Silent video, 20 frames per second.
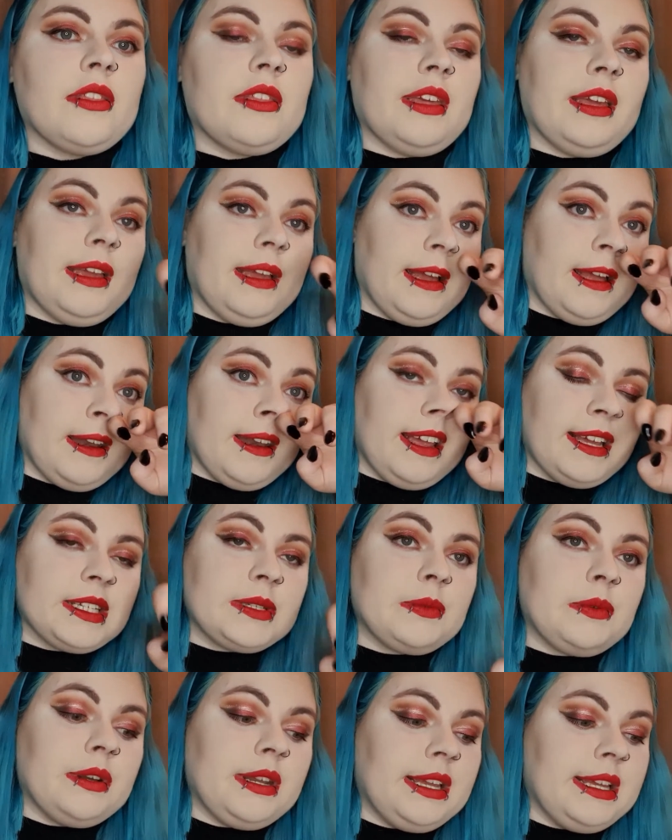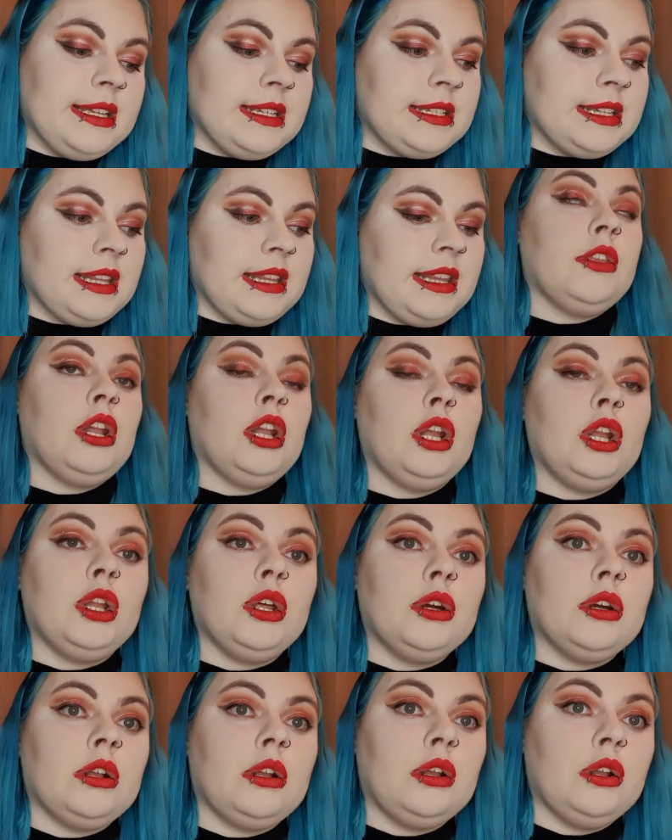The next one is the
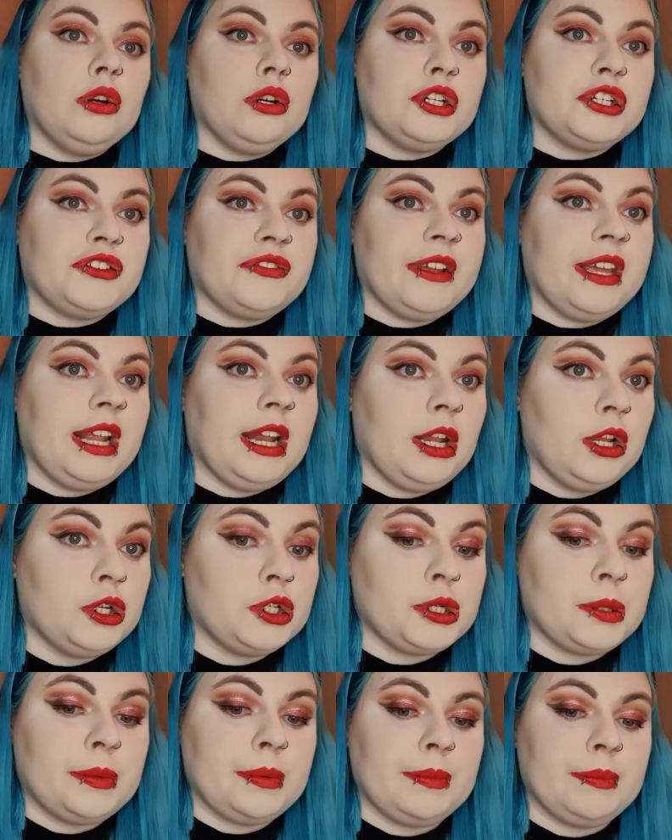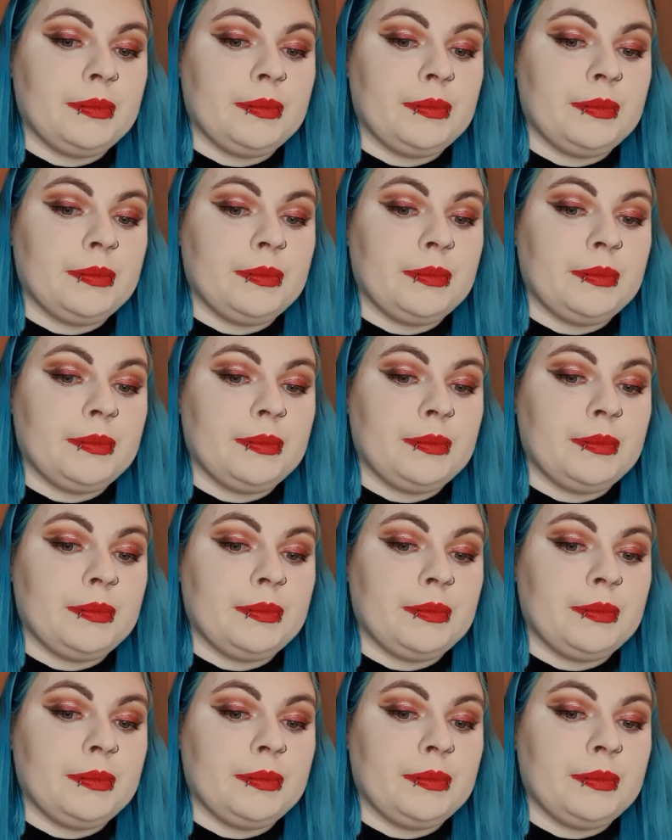Luxury Lush